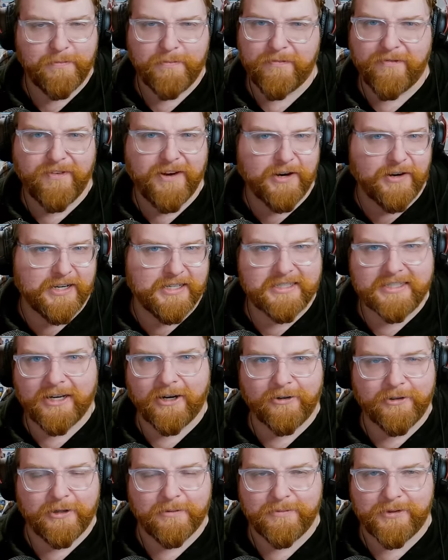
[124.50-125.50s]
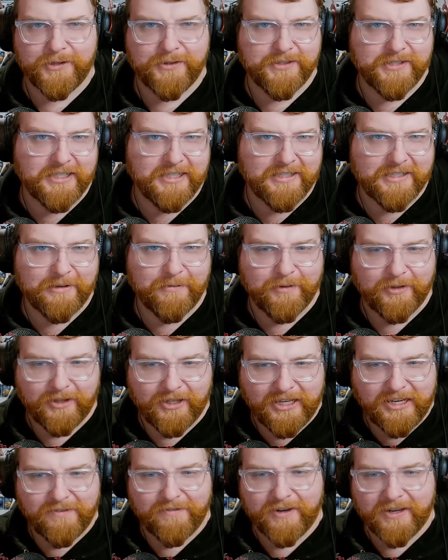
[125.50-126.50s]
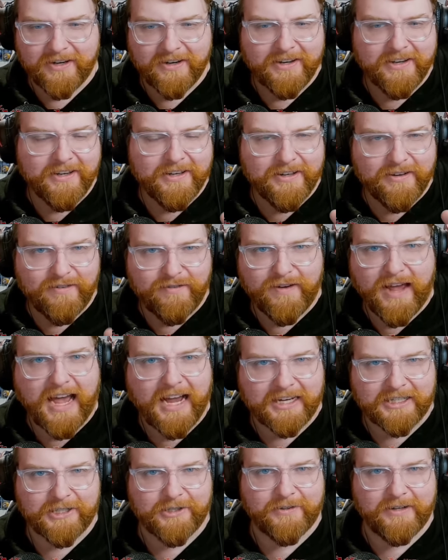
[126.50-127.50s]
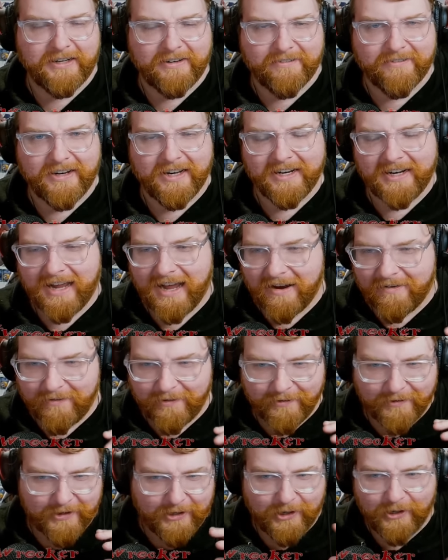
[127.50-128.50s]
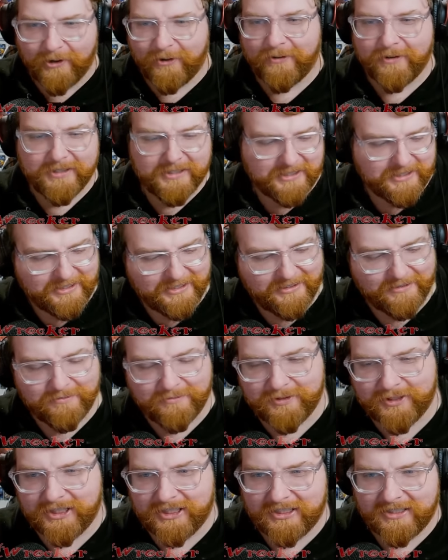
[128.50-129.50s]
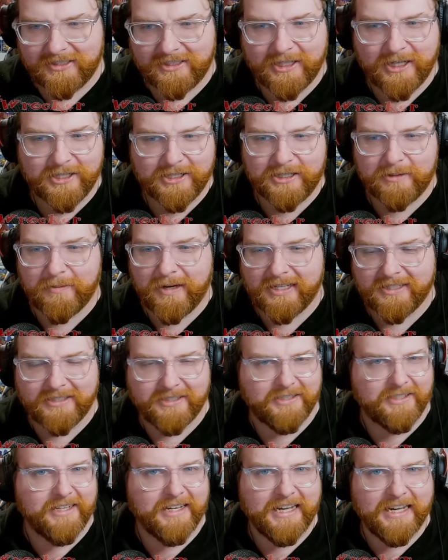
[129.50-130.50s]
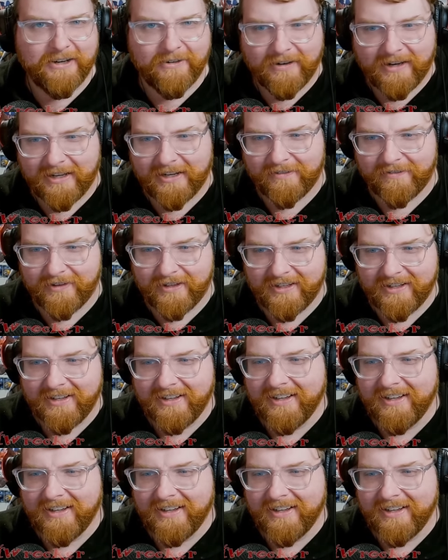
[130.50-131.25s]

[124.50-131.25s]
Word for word: very seldom do you see someone leave it factory, right? Everyone always just customizes the hell out of it.